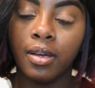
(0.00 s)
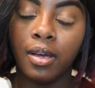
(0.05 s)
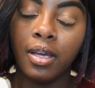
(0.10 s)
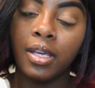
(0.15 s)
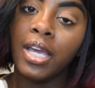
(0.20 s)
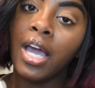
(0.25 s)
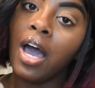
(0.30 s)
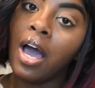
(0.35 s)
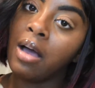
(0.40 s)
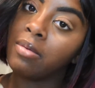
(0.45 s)

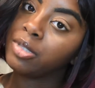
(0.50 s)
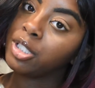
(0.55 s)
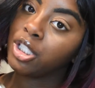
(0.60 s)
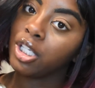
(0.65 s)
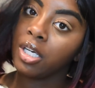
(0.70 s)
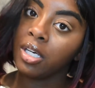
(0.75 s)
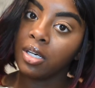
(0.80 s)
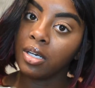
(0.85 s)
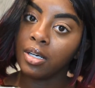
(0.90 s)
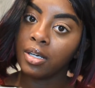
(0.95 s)
Y'all, I'm
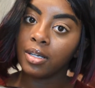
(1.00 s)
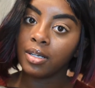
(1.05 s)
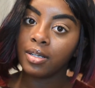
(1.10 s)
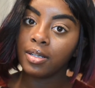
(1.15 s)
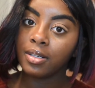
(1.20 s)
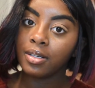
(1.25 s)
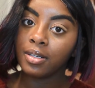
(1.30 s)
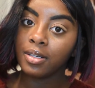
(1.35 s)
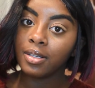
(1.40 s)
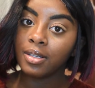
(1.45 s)
shook.
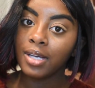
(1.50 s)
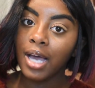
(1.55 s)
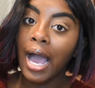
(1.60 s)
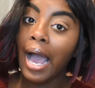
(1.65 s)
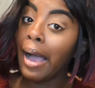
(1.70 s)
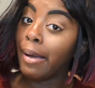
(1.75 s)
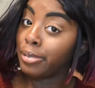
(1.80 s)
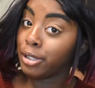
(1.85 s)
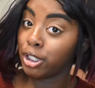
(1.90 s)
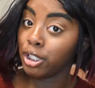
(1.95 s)

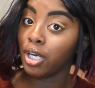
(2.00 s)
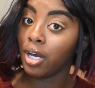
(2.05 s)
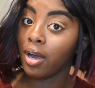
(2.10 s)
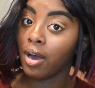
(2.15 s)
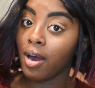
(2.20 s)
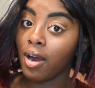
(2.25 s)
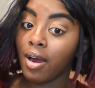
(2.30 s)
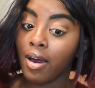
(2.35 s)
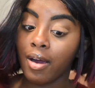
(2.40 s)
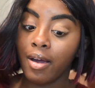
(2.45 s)
I'm shook,
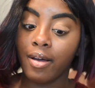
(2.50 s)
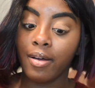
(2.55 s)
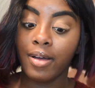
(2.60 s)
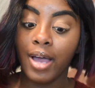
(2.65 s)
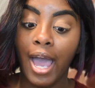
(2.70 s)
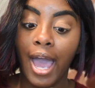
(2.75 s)
girl.